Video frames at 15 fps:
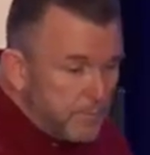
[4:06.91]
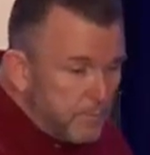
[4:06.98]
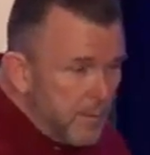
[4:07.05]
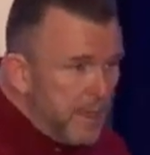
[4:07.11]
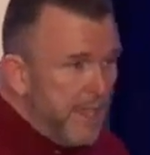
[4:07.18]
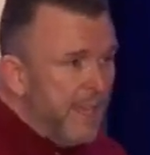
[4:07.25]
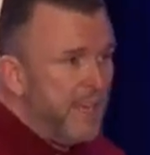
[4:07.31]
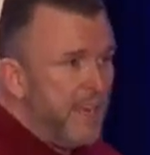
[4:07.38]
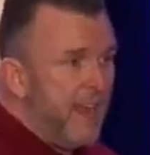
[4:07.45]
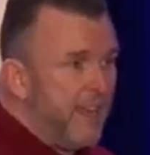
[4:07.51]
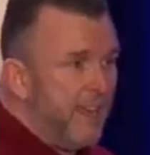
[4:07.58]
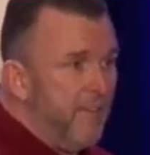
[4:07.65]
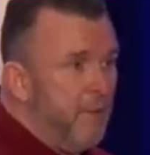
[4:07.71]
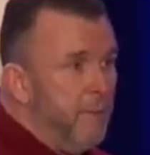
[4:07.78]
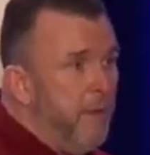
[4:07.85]
he had not
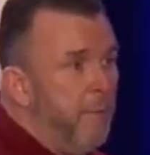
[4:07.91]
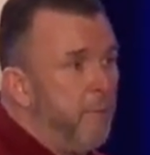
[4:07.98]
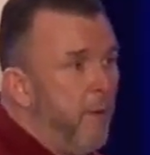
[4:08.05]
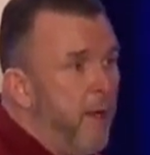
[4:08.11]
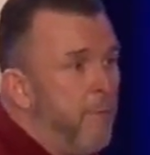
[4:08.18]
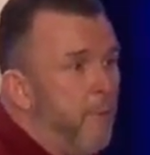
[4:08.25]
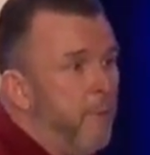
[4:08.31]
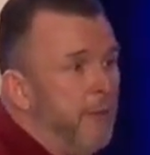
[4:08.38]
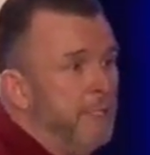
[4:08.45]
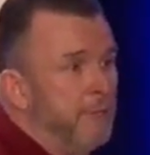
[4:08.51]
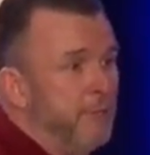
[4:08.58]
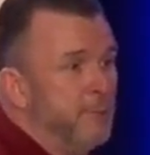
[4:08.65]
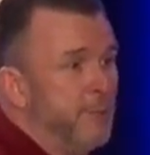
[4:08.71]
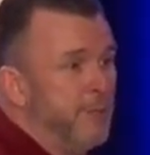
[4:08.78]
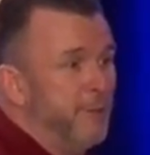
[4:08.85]
given me proper
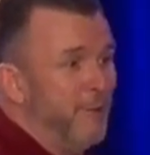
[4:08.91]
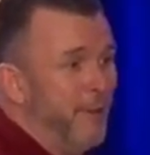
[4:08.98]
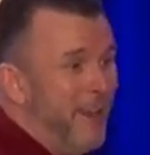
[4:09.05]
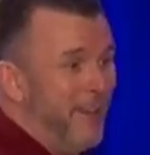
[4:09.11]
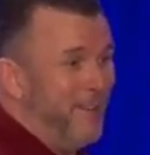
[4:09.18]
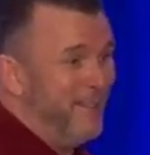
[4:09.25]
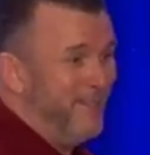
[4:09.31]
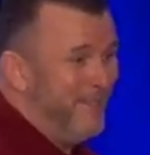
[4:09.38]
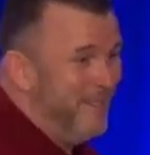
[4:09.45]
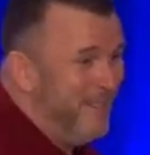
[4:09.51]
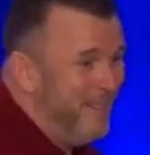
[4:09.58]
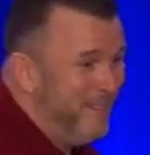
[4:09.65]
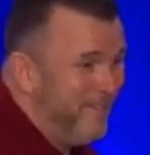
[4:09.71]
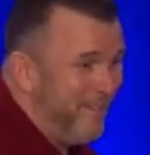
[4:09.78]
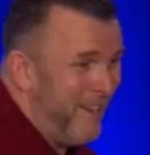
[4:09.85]
research material either,
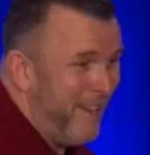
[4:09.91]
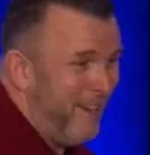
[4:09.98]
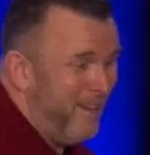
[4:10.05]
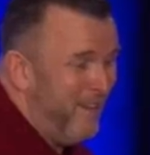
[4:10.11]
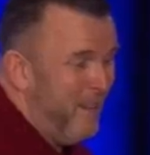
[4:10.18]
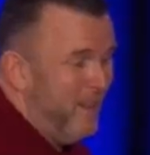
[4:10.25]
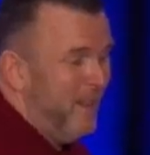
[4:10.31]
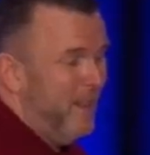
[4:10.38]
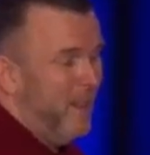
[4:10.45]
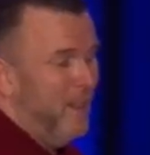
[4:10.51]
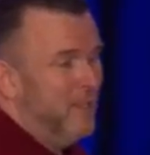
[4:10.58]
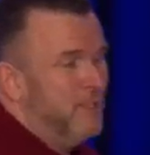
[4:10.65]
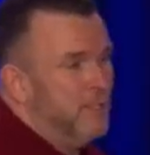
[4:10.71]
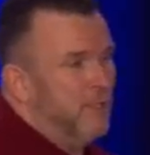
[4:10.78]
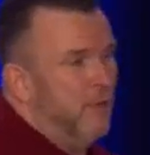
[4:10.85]
right?
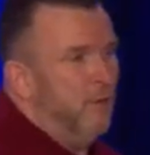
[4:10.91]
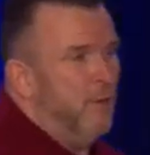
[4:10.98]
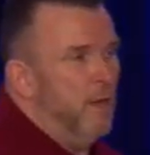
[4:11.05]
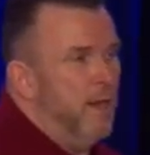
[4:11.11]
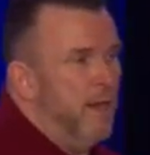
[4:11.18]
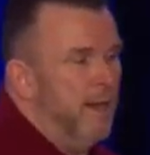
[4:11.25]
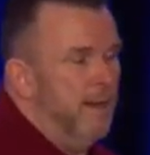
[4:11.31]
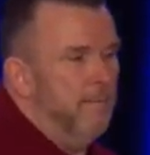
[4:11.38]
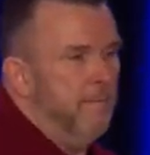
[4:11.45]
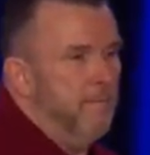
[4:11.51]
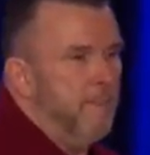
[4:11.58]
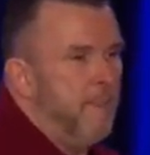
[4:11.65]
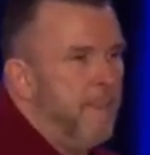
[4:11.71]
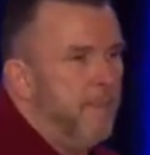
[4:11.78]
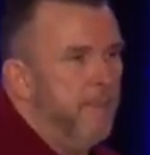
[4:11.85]
So
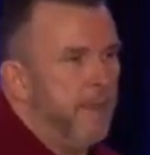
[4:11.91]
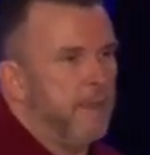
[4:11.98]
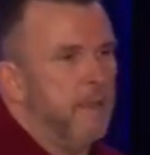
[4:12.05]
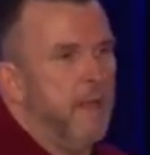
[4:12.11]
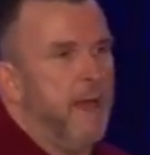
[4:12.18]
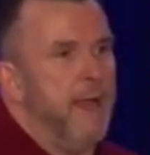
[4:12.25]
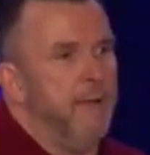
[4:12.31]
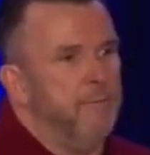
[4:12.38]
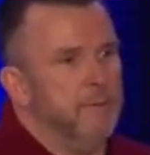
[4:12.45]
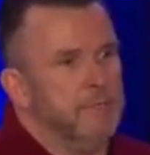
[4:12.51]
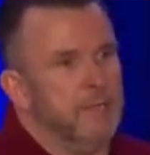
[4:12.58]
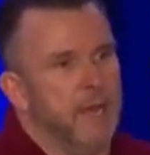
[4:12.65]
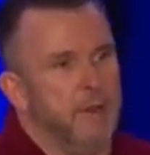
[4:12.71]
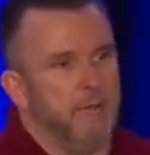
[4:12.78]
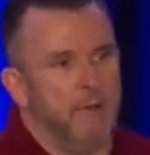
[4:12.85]
the client was
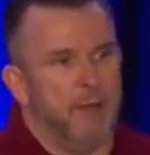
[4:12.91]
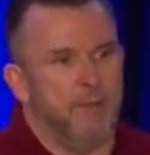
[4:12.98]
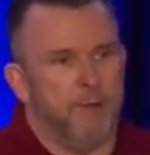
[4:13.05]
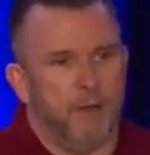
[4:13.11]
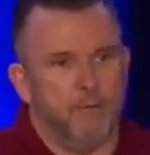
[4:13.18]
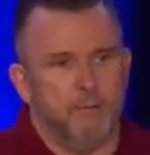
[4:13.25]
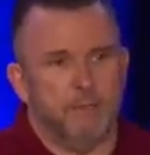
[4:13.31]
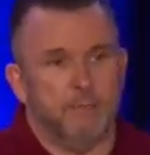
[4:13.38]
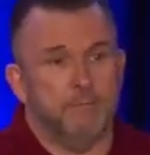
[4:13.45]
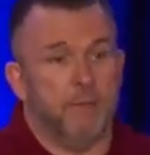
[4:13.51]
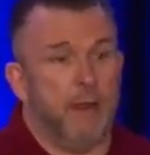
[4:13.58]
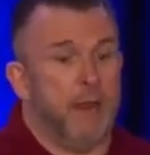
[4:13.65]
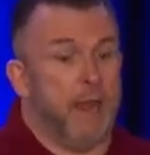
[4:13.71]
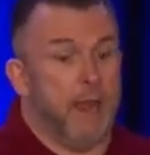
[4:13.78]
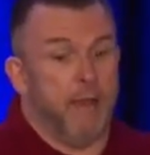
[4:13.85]
not who I thought it was. But
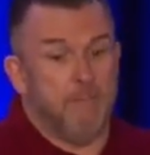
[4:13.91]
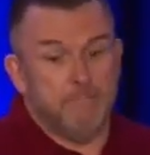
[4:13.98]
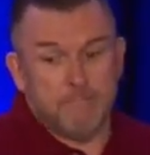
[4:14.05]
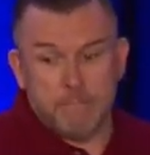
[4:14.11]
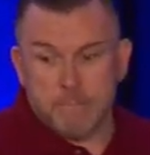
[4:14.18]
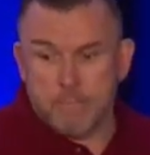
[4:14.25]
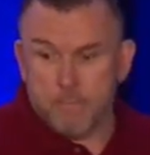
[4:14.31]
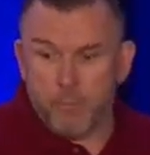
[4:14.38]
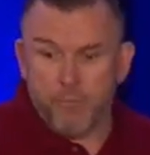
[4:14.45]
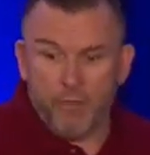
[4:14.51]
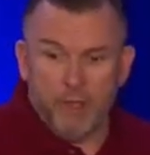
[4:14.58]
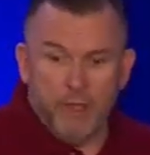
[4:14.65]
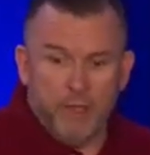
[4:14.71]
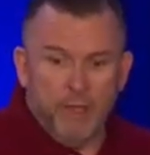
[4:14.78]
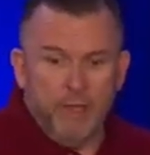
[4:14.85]
anyhow,
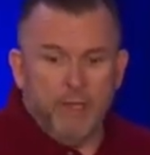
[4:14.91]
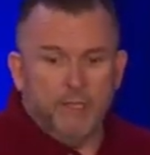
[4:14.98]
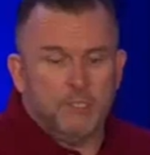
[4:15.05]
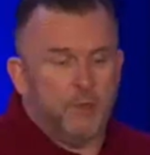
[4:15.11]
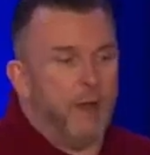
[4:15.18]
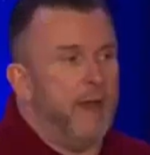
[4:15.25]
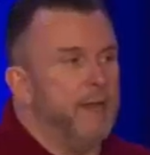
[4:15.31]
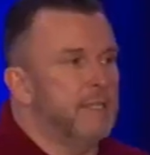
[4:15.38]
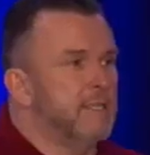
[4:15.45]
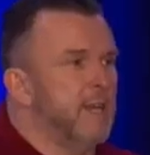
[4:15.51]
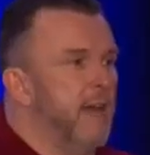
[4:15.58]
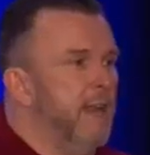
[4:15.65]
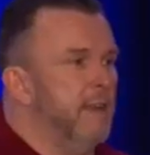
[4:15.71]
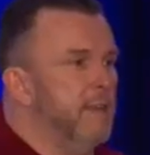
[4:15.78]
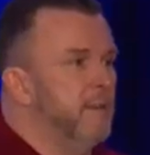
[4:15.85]
so I
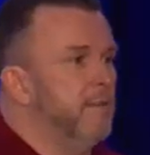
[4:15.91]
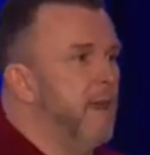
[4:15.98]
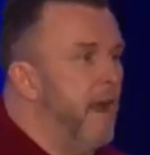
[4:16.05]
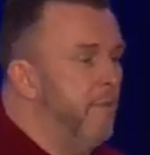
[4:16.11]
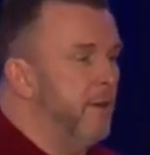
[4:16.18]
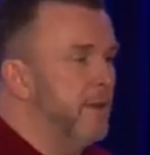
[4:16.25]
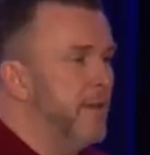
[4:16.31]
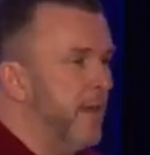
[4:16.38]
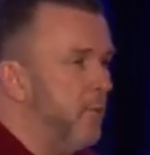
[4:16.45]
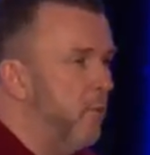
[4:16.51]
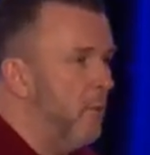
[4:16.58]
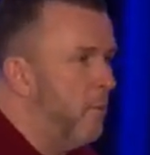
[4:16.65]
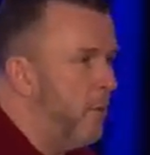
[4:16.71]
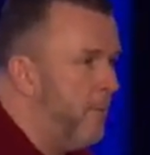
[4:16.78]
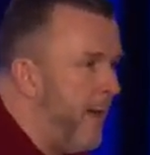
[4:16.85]
decided that I'm going to take
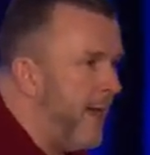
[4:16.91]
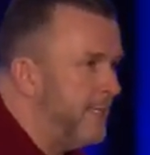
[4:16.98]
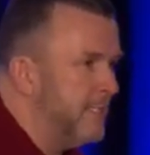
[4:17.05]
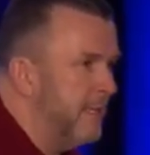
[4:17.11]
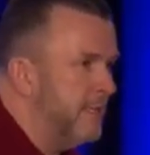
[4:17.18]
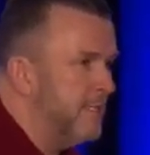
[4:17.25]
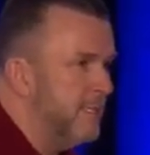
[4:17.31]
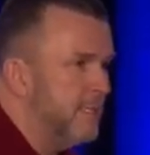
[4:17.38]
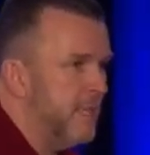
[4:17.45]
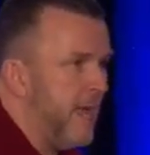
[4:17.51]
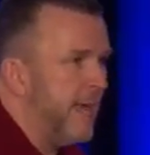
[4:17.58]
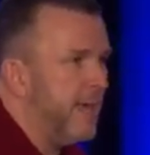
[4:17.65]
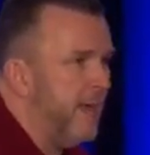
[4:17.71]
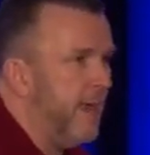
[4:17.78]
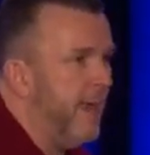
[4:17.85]
one more pass at this. He said,
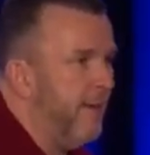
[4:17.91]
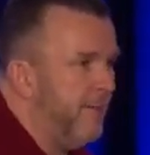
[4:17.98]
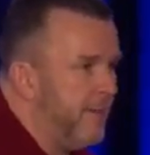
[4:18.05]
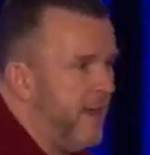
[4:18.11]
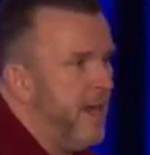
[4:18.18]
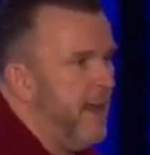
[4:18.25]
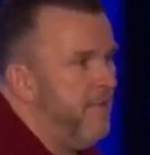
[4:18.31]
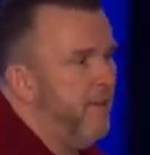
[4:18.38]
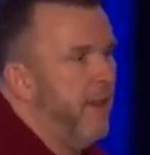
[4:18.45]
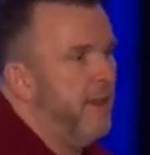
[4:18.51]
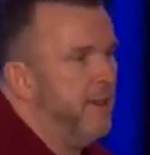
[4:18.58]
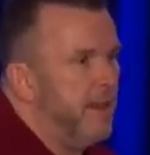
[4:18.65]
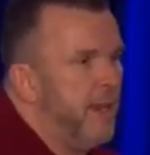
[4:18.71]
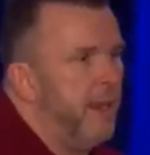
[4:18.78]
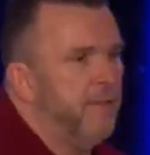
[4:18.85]
I gotta have a line.
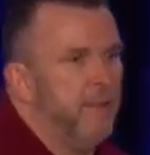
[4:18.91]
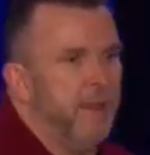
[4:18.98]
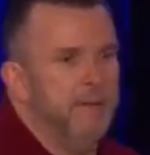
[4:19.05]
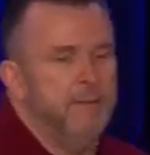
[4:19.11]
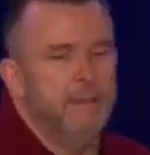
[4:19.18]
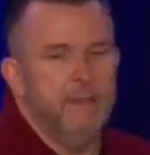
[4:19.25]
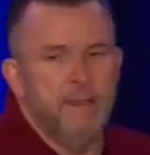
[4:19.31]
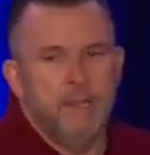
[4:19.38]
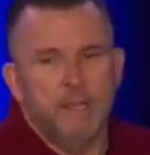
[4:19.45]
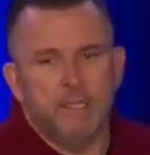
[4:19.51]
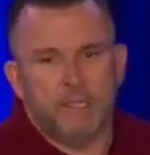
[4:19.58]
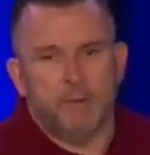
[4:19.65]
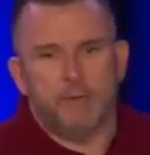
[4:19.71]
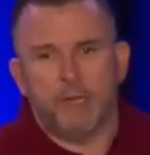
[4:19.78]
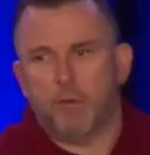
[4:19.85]

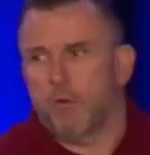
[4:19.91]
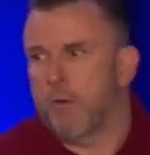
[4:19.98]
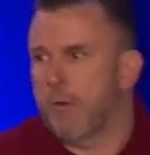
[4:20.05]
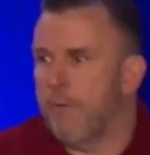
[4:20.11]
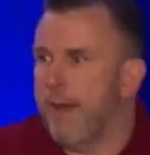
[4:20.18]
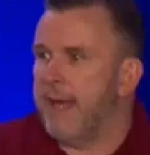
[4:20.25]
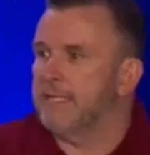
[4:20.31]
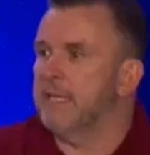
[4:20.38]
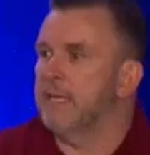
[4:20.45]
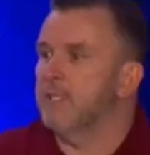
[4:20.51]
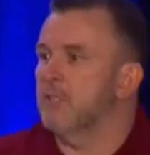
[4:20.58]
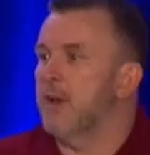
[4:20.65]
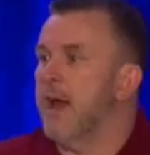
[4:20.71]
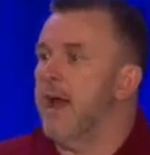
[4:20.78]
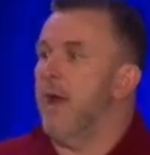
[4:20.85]
So I'm going to take one more pass at it.
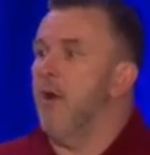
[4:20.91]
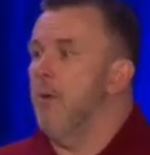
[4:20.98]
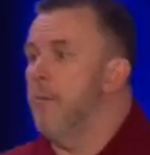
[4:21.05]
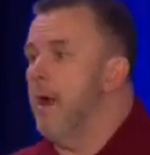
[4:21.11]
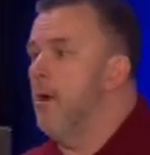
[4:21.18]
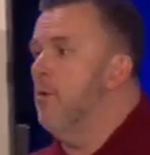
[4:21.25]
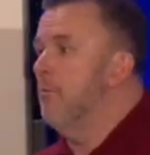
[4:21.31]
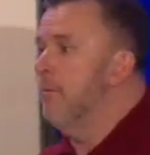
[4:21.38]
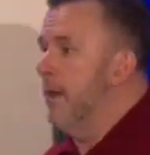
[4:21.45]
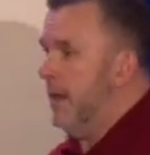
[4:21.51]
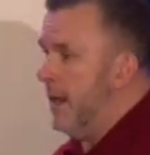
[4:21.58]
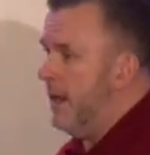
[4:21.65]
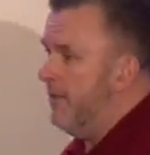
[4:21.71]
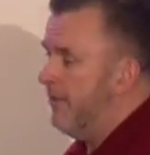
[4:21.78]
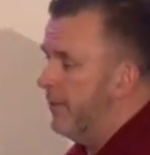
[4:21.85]
So I, on my own
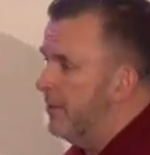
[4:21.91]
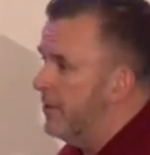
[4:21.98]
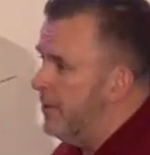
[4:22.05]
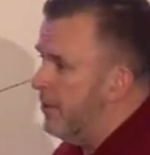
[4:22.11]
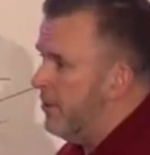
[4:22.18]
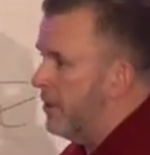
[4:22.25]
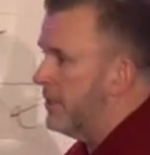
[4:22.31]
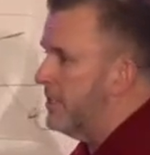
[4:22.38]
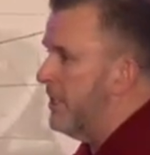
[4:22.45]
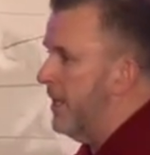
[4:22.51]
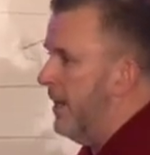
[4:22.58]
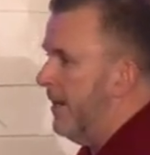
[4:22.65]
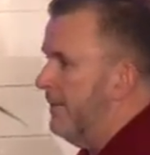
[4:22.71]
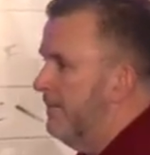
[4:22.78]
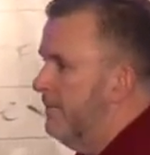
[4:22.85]
money, flew to New York City.